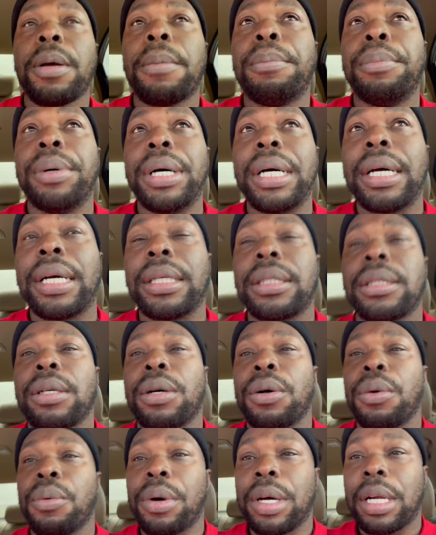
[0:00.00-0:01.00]
but
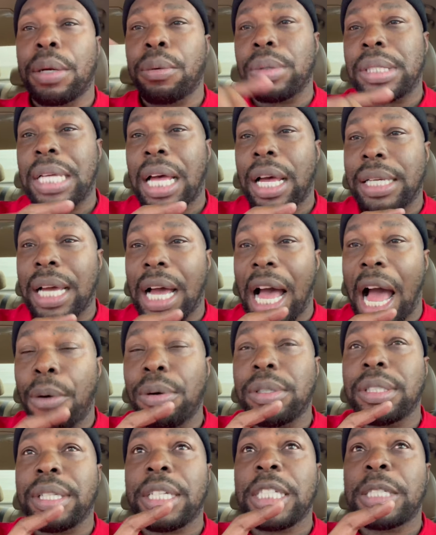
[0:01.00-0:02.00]
what I
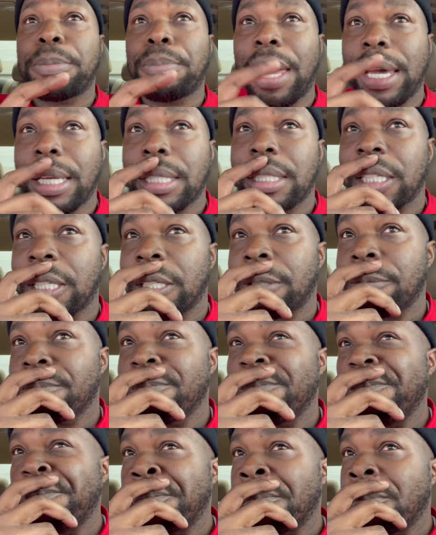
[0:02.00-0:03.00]
was expecting
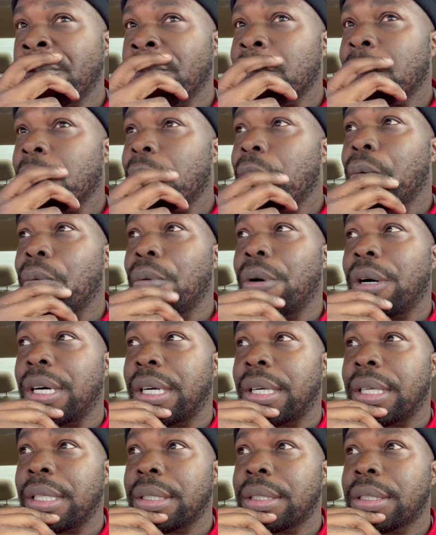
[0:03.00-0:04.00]

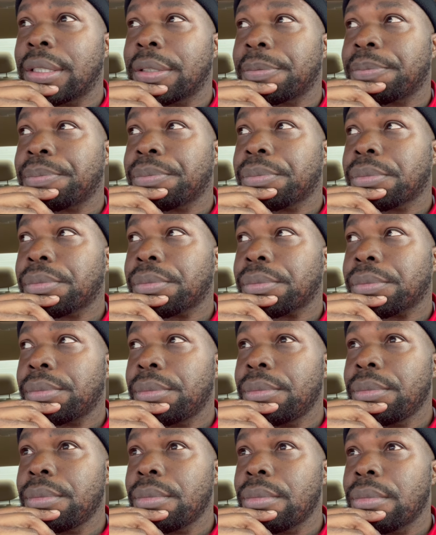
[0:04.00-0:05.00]
was
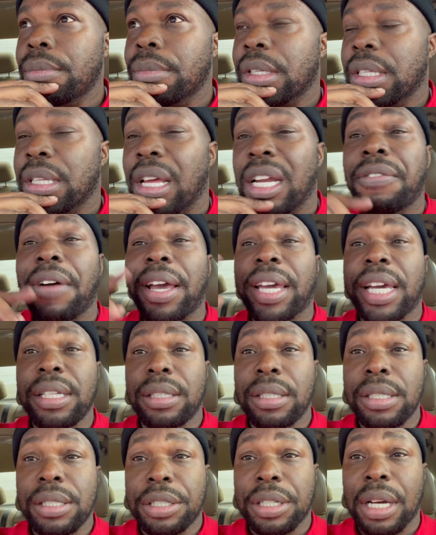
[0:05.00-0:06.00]
that if I get
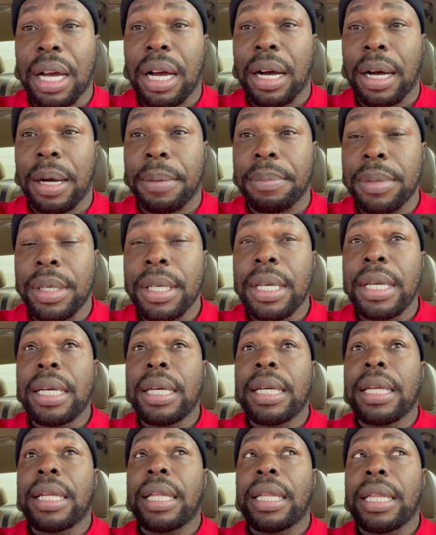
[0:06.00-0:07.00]
this job,
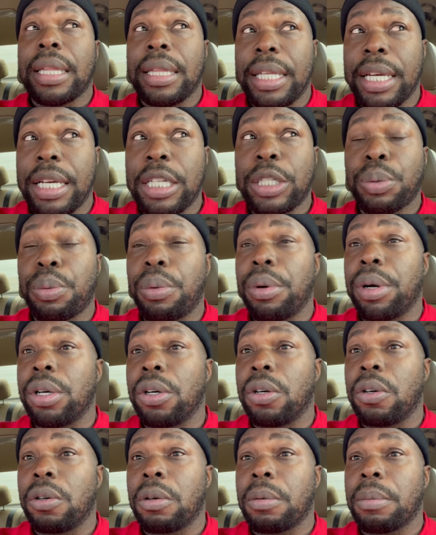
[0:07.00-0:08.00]
this
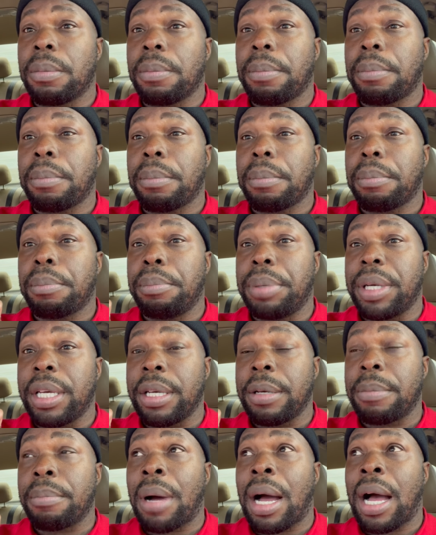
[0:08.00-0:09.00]
will
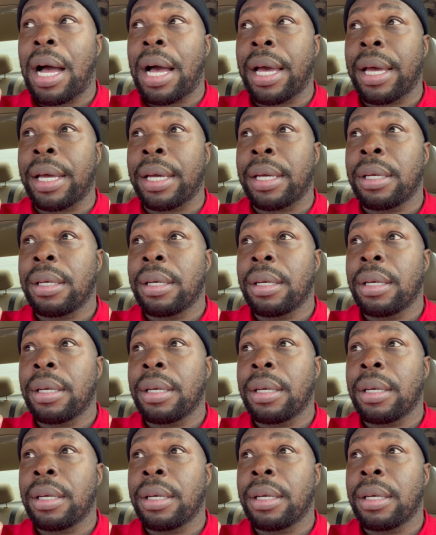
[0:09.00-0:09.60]
be my,